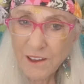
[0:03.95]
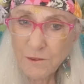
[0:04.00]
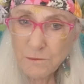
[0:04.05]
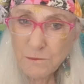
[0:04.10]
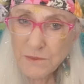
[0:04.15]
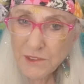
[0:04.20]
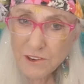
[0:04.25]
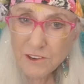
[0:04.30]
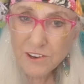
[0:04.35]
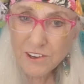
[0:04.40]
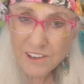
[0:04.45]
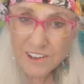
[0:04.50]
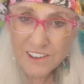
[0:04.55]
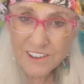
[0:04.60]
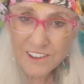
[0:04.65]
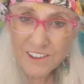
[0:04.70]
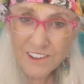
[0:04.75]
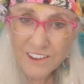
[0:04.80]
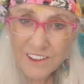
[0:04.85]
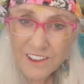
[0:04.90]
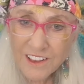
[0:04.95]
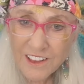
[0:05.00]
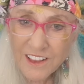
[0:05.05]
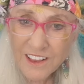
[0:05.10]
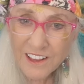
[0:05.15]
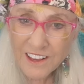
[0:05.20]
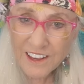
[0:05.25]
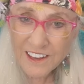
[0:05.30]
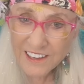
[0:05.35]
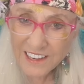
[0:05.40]
miracle
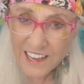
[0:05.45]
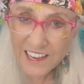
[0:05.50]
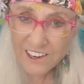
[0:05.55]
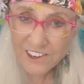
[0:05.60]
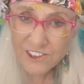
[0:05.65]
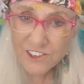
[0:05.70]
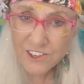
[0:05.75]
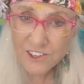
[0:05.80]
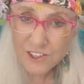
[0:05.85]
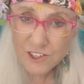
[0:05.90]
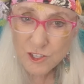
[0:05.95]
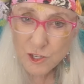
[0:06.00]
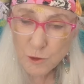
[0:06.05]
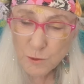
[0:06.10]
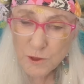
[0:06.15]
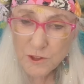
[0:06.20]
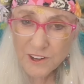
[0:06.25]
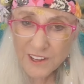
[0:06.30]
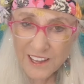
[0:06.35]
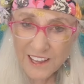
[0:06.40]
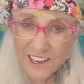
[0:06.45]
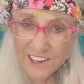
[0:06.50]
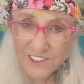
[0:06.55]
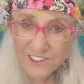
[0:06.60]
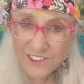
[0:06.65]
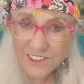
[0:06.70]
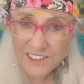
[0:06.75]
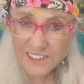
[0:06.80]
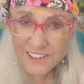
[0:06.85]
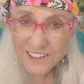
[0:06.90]

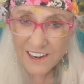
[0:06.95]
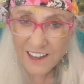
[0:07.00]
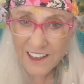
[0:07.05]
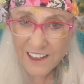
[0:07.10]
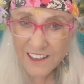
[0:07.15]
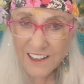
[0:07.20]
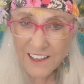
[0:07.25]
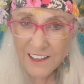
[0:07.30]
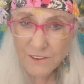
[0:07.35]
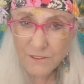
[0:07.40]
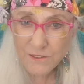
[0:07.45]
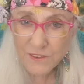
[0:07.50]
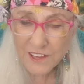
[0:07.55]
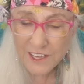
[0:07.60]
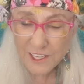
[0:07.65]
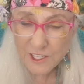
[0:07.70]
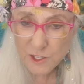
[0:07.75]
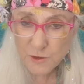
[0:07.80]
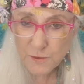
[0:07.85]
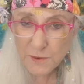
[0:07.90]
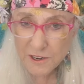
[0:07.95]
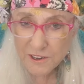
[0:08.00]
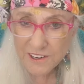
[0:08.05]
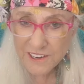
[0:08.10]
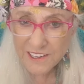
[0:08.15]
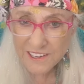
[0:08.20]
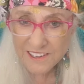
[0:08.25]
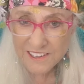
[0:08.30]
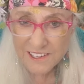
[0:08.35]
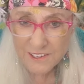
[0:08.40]
communications that I have
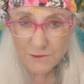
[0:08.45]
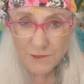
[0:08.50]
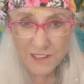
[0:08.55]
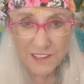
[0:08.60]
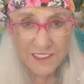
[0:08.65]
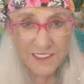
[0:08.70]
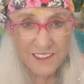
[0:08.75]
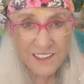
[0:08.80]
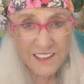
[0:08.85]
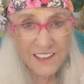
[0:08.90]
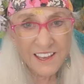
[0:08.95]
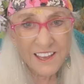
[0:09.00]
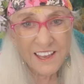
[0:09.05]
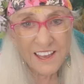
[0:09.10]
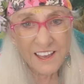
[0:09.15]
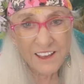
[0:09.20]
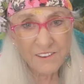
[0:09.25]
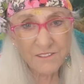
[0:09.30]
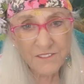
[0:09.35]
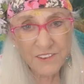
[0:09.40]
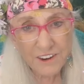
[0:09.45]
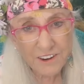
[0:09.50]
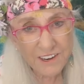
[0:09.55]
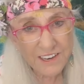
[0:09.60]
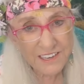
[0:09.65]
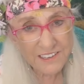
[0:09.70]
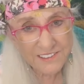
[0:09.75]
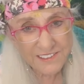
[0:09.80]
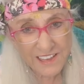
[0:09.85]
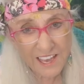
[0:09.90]
experienced with
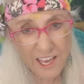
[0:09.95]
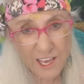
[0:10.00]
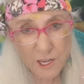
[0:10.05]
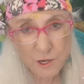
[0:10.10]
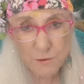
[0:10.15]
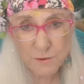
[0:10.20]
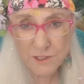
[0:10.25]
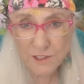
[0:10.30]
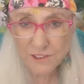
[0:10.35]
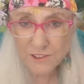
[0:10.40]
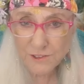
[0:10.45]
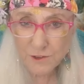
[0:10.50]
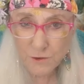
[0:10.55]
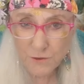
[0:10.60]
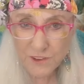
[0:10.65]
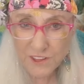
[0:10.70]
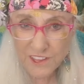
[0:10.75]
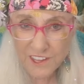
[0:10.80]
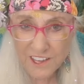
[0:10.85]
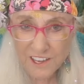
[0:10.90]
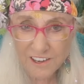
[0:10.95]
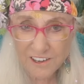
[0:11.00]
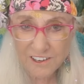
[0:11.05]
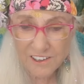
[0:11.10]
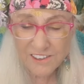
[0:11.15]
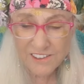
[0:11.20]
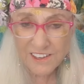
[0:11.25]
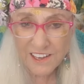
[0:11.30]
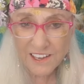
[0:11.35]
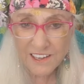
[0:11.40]
various animals over the years.